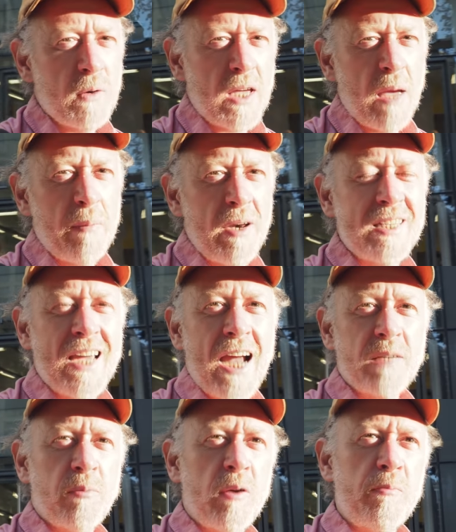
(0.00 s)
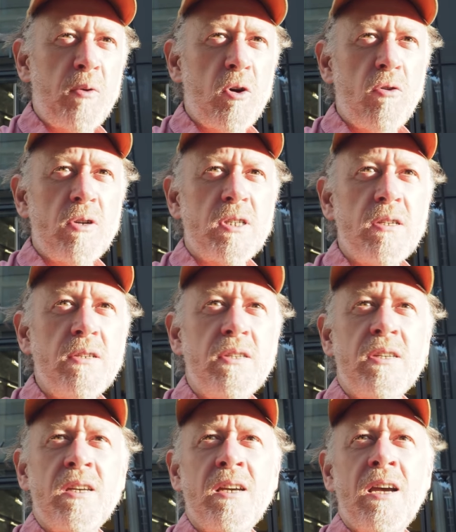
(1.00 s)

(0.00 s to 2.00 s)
It kept being attacked by Puritans,